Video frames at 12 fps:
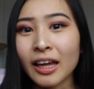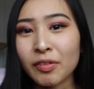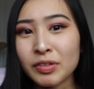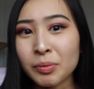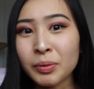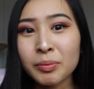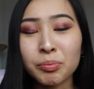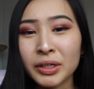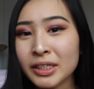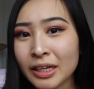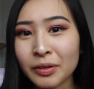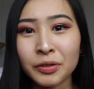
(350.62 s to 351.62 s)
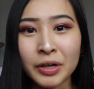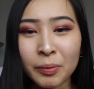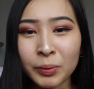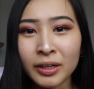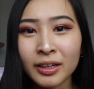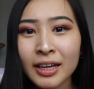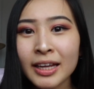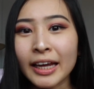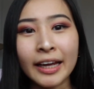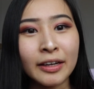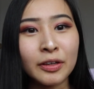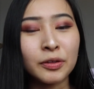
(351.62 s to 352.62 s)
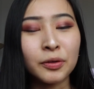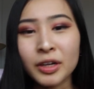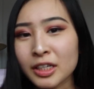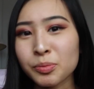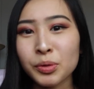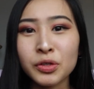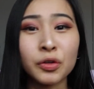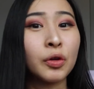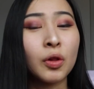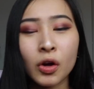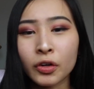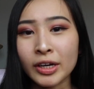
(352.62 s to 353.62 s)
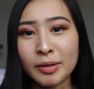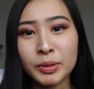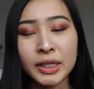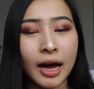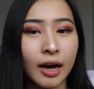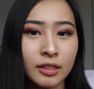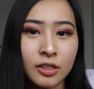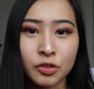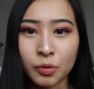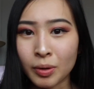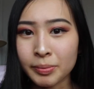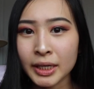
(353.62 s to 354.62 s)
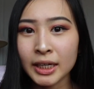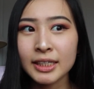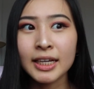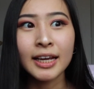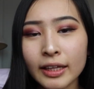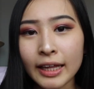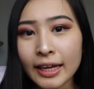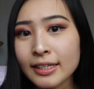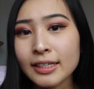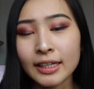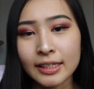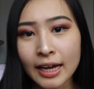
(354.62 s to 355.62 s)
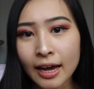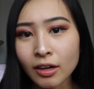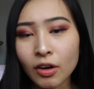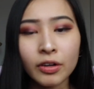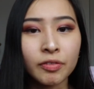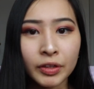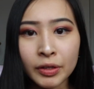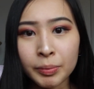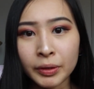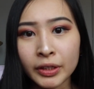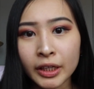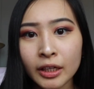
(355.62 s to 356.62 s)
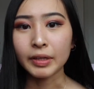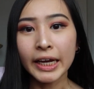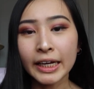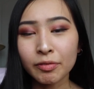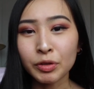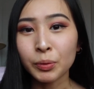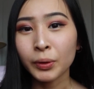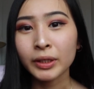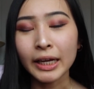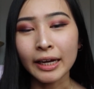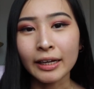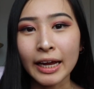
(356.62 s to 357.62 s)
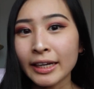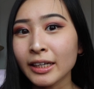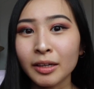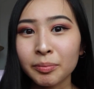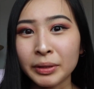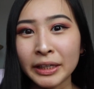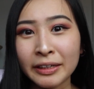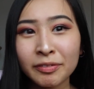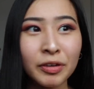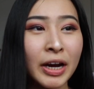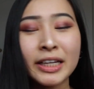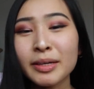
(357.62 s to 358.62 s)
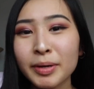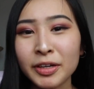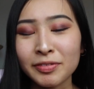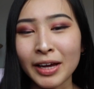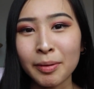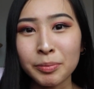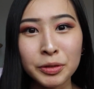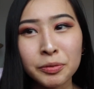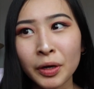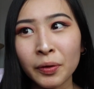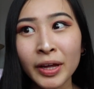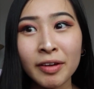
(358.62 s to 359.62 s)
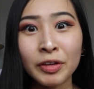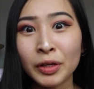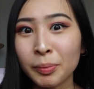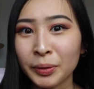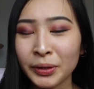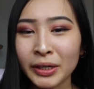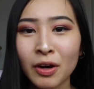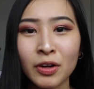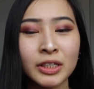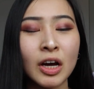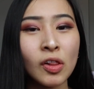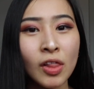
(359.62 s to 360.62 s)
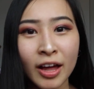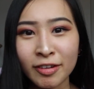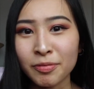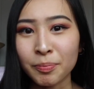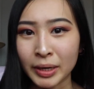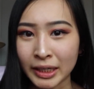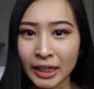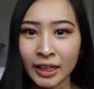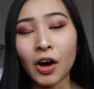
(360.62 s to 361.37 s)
If someone brings down your network and your customers are no longer able to access your website, that is an attack on availability. And if you worked at any company for any amount of time, you know that availability costs a lot of money.